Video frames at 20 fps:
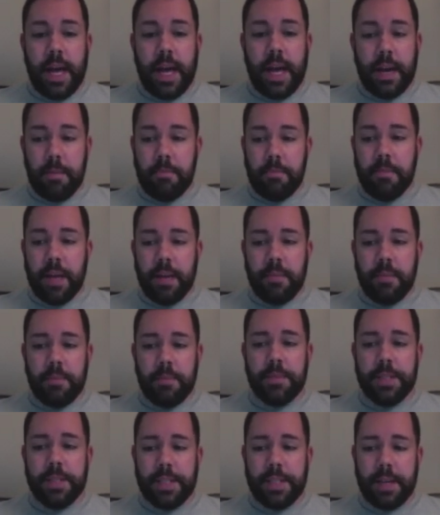at a
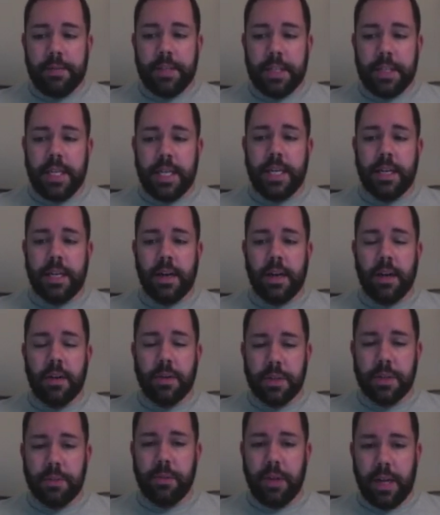minimum
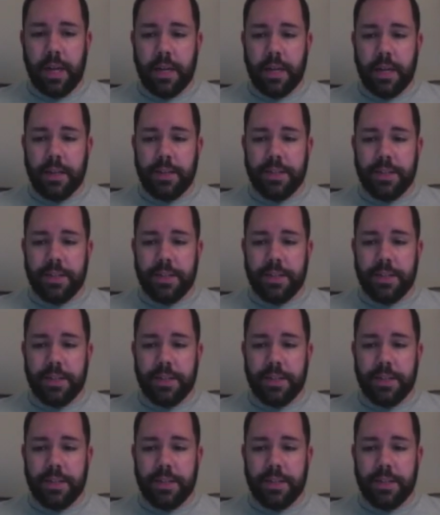$17 a plate.